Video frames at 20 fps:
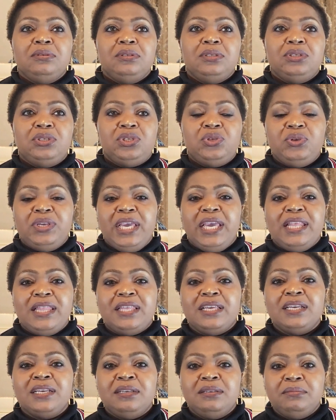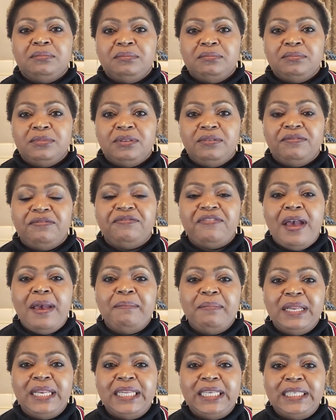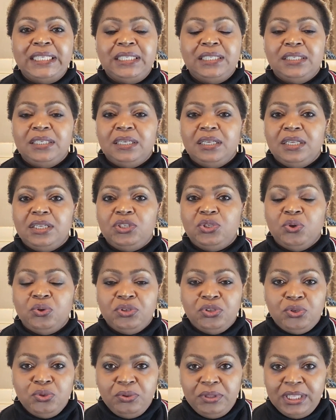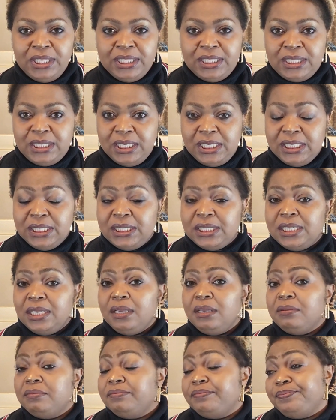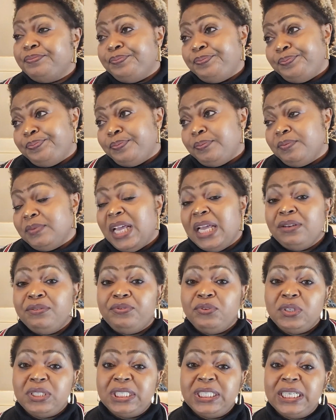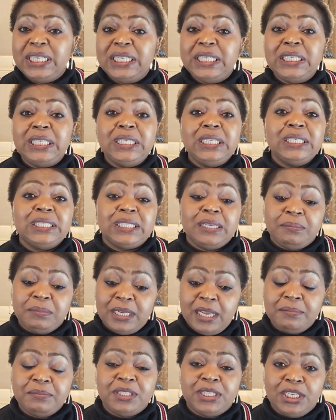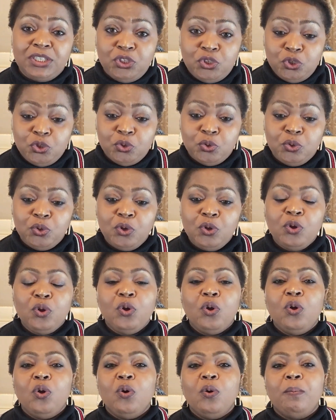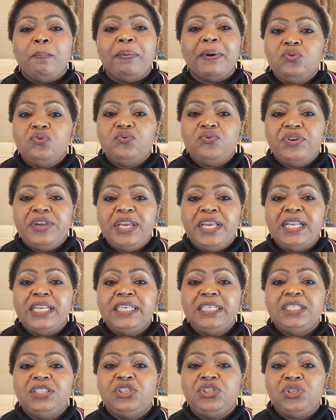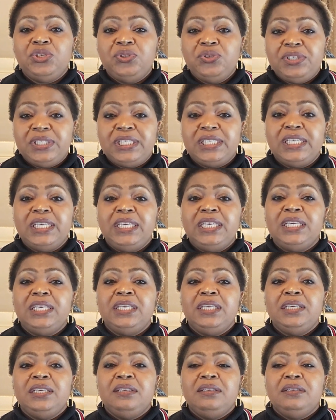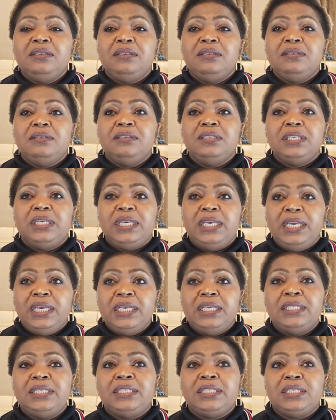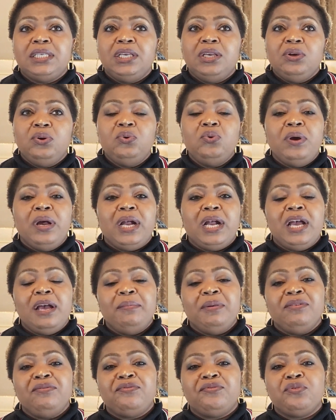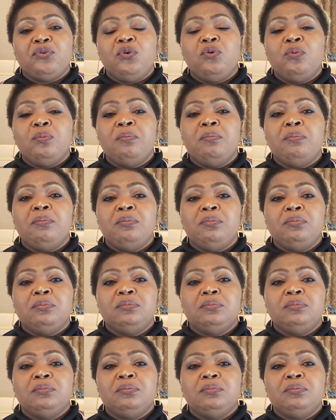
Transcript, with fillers: together family don't do these things. Unfortunately, sometimes they do. But rarely do you see kids who are coming from